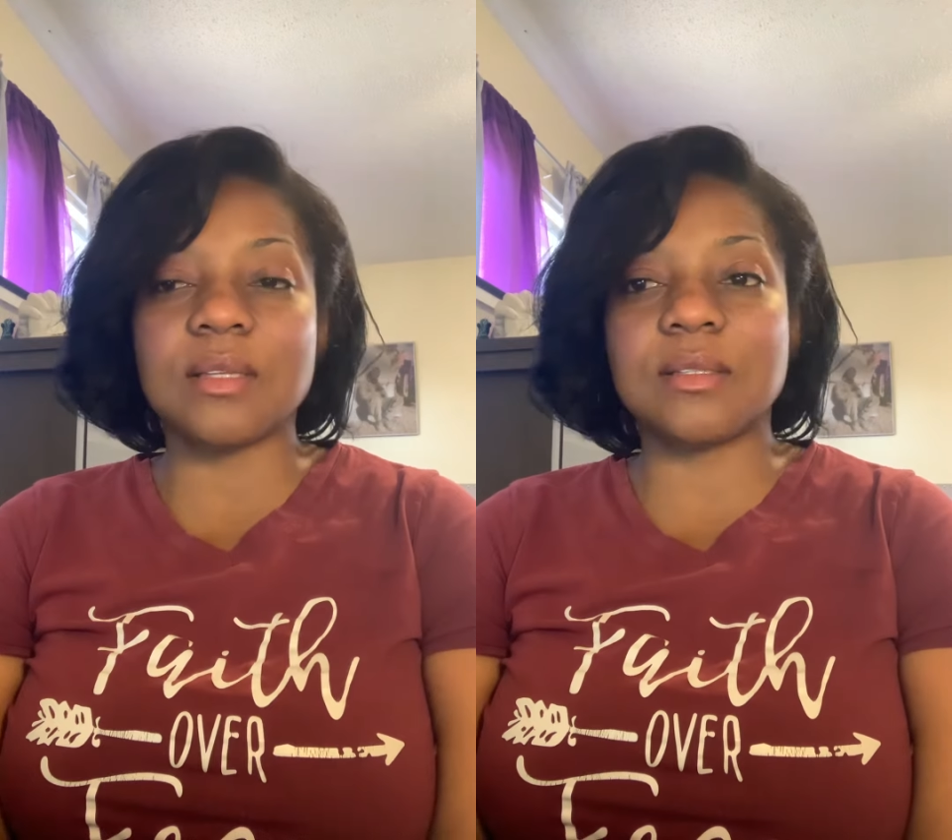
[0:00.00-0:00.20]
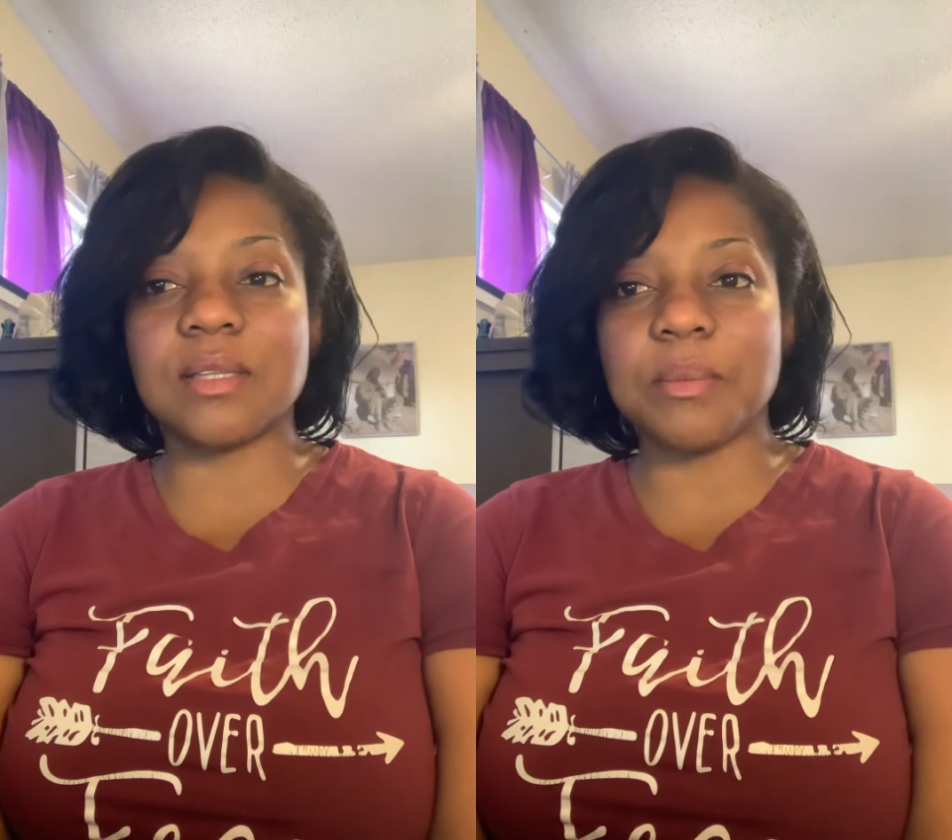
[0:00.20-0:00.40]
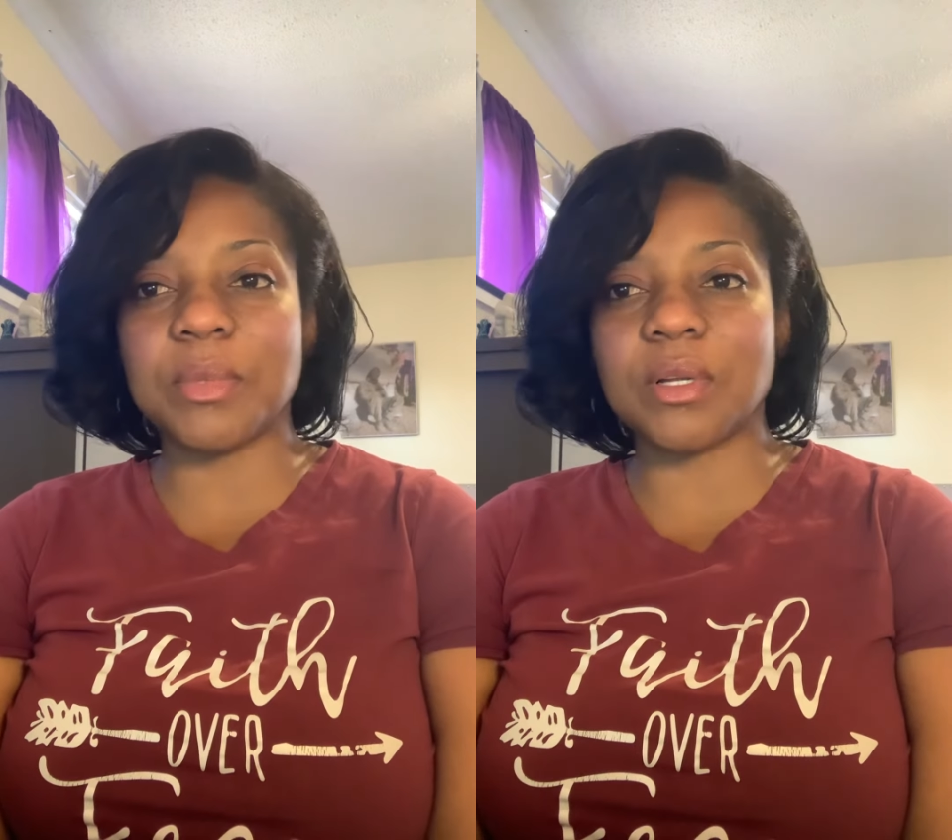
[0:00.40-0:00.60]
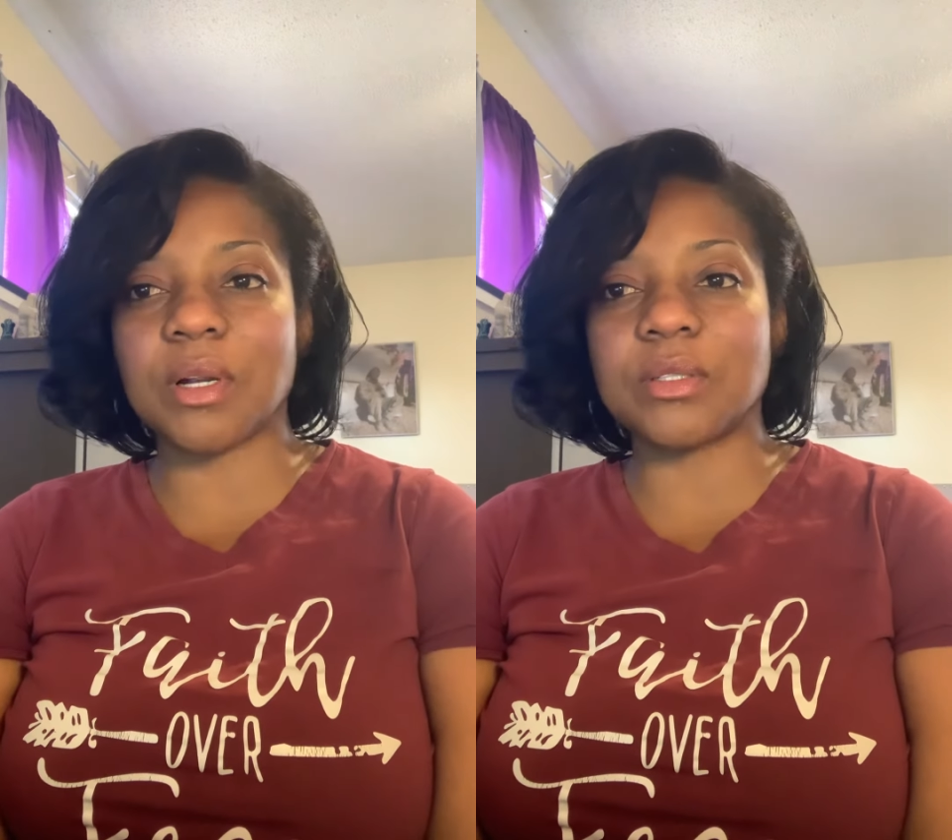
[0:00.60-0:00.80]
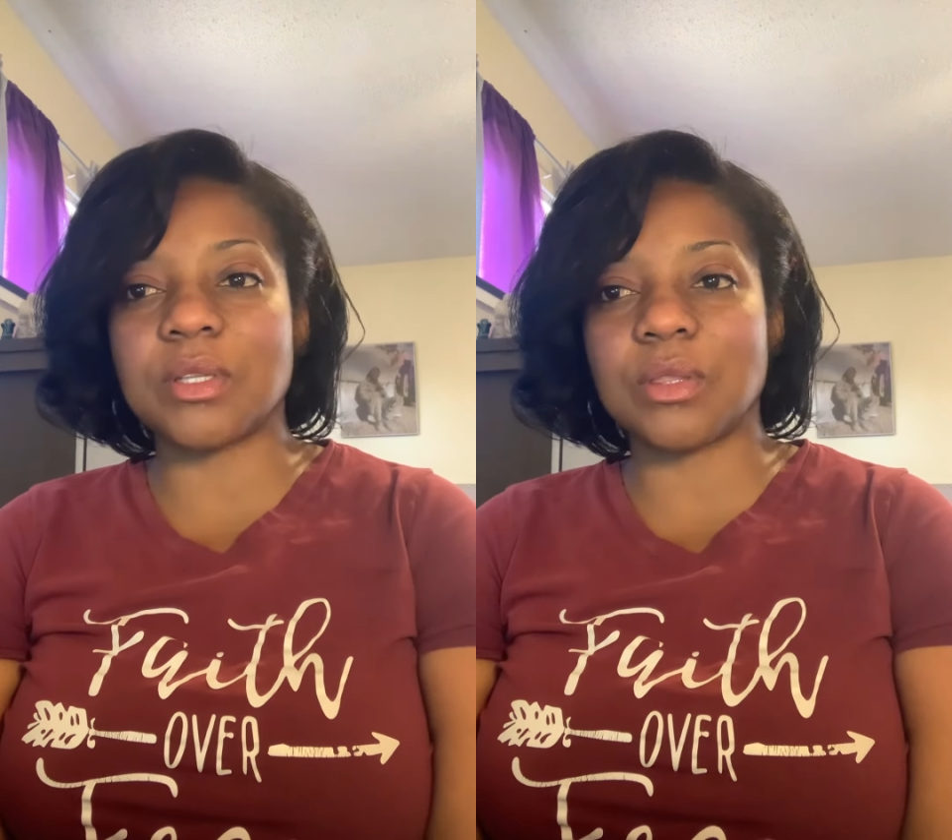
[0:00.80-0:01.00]

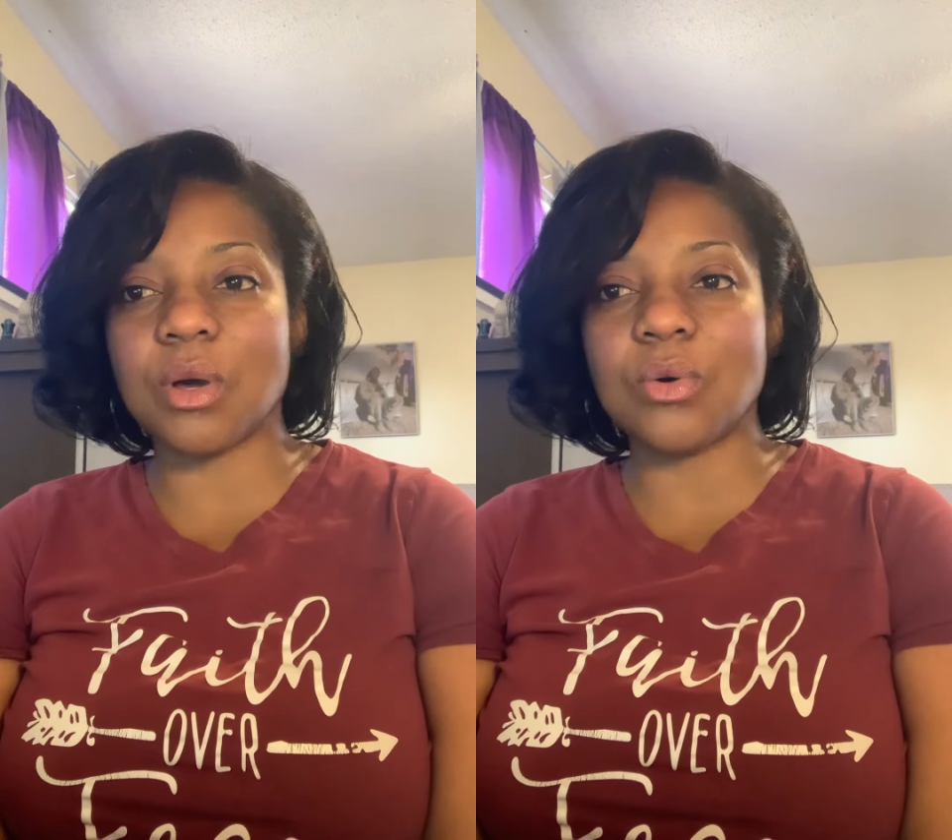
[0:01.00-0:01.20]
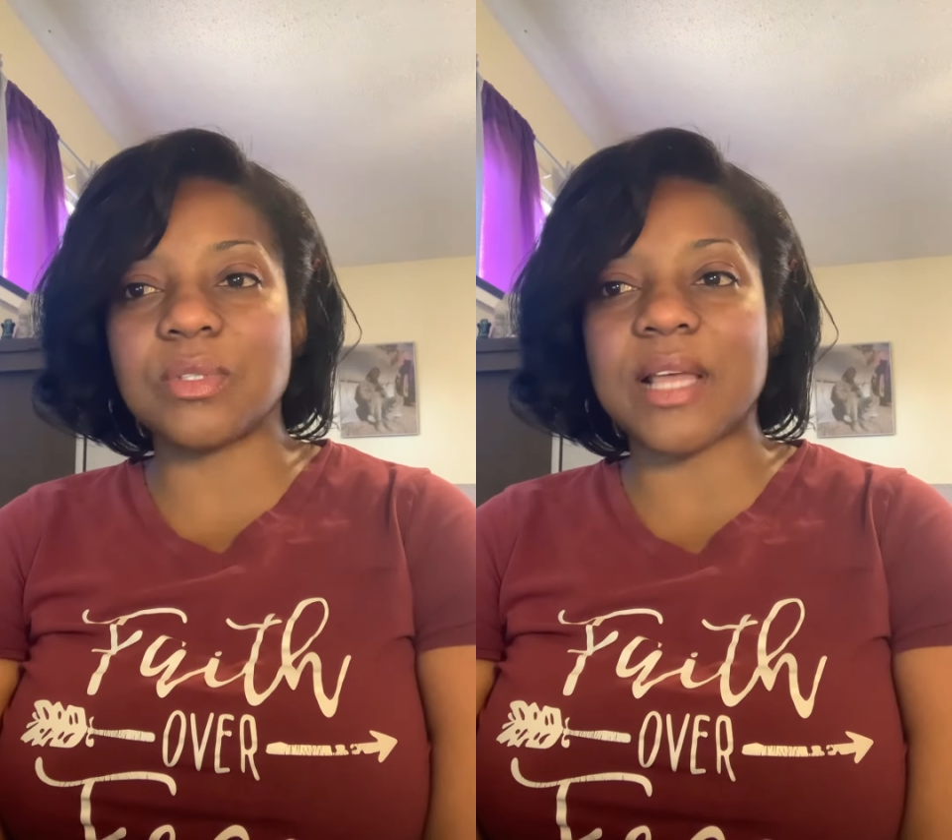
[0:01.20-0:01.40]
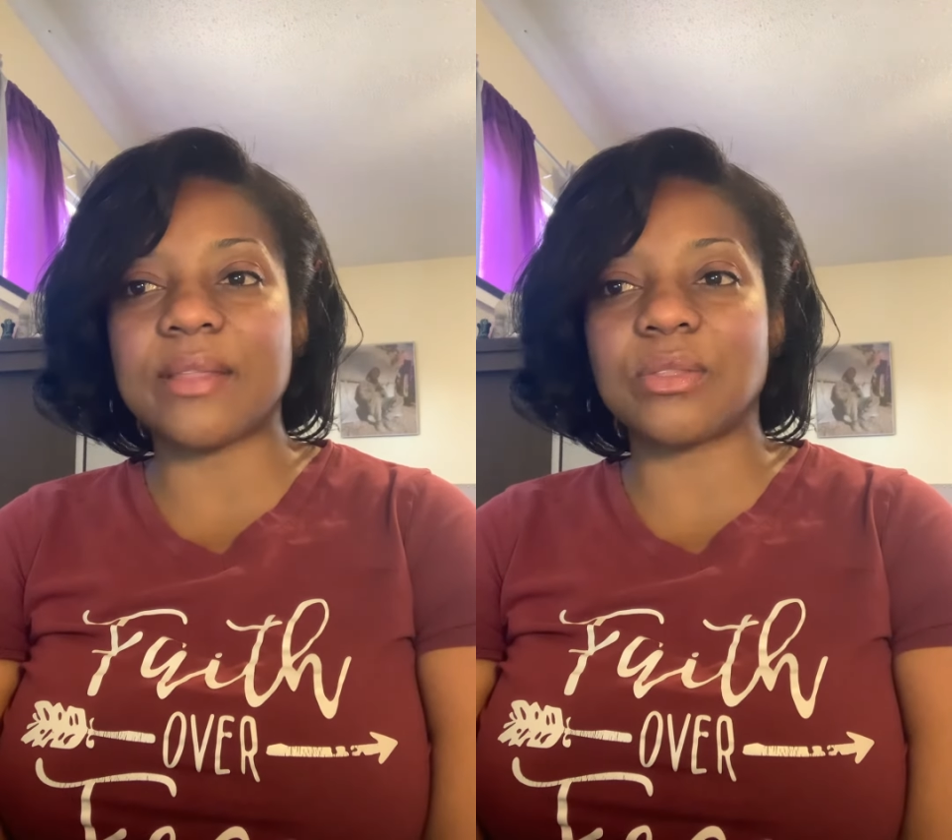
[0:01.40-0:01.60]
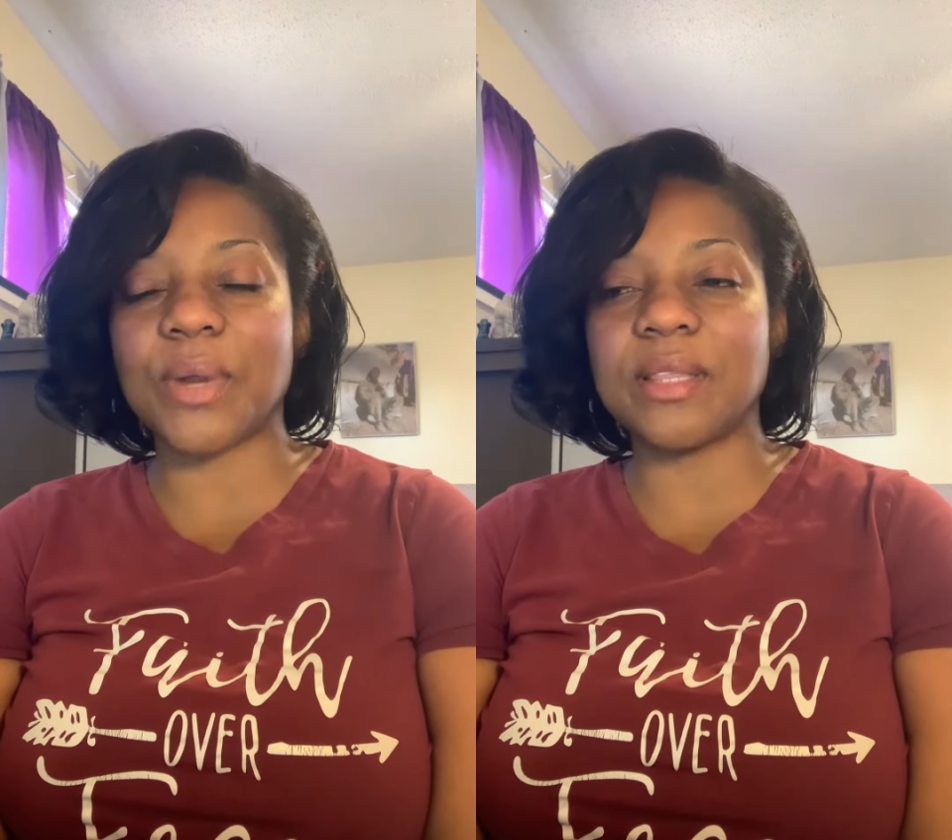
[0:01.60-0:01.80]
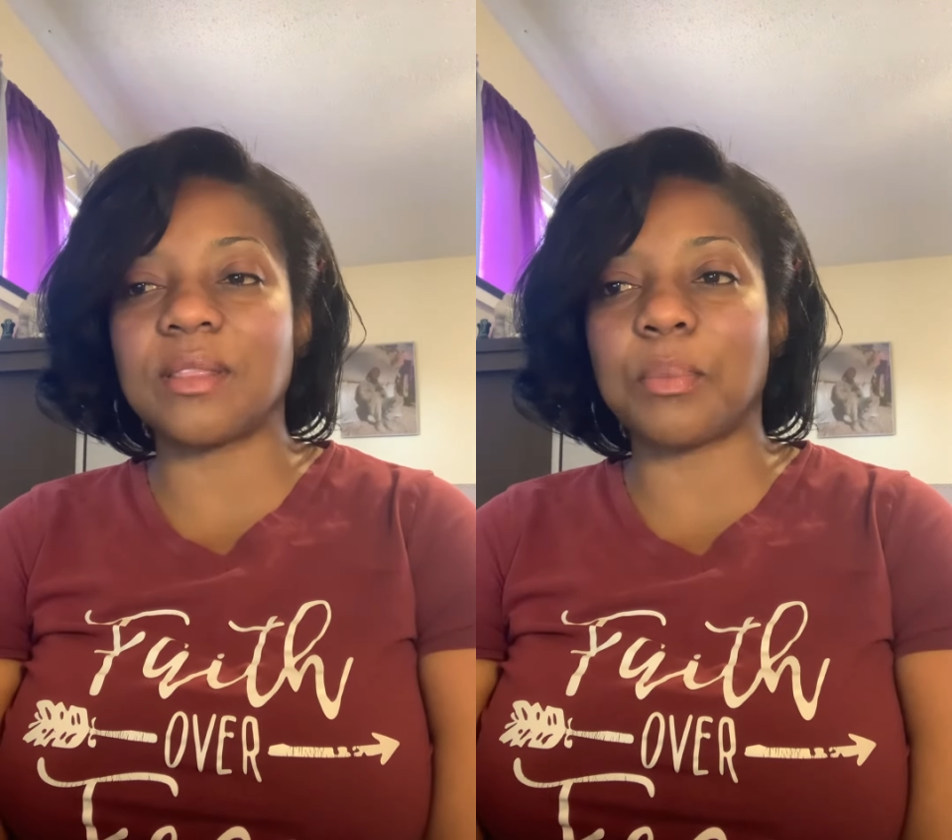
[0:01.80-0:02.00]
similar to those that
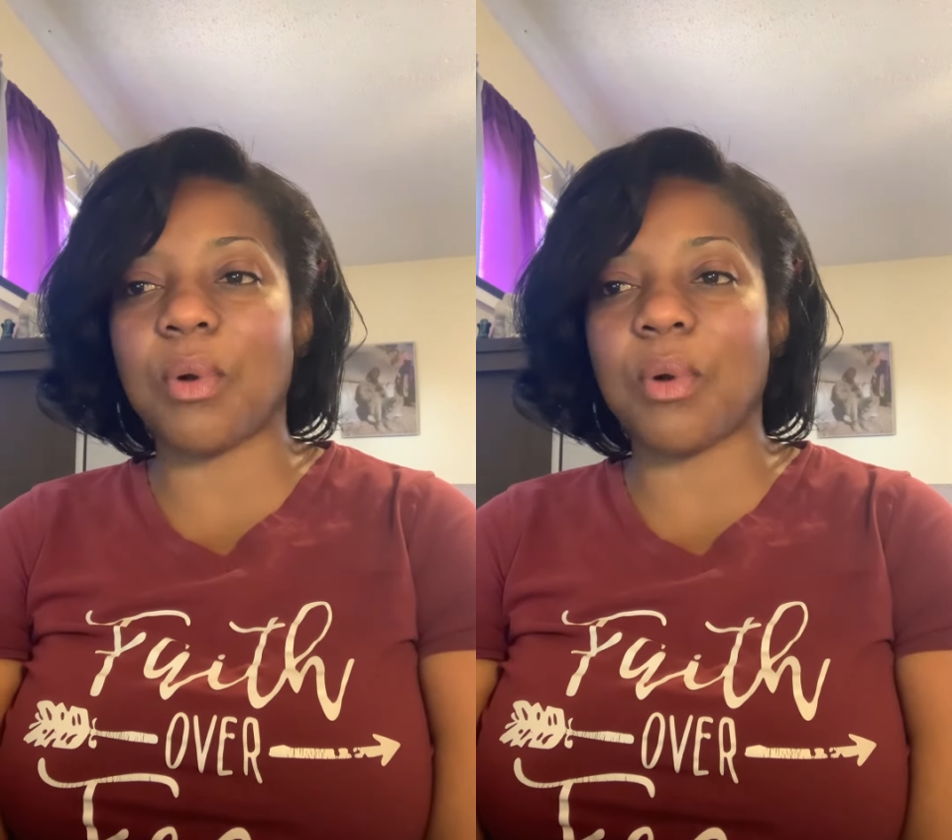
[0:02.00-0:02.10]
threatened the